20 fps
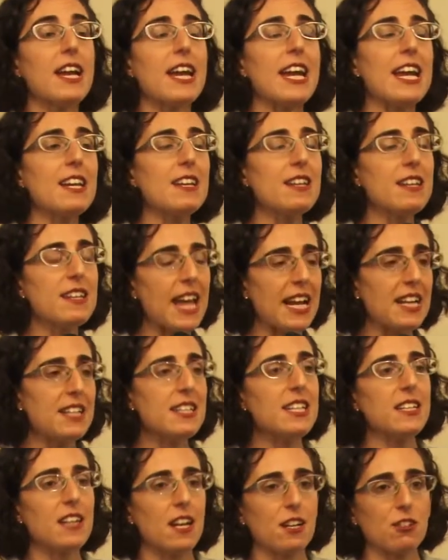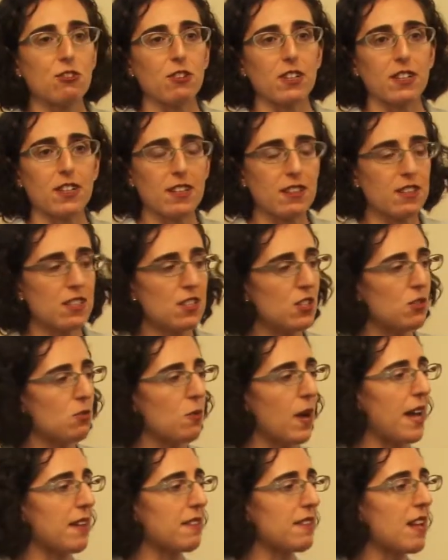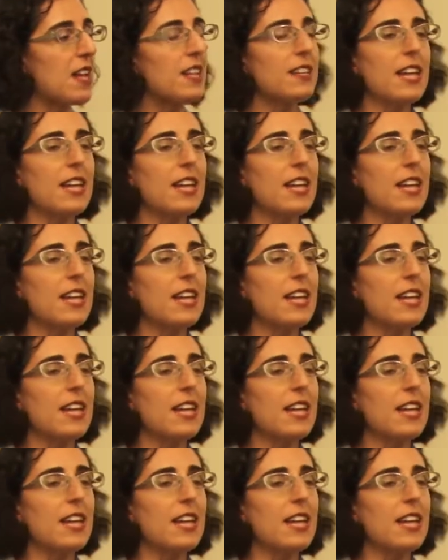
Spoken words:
in 1900 in the US,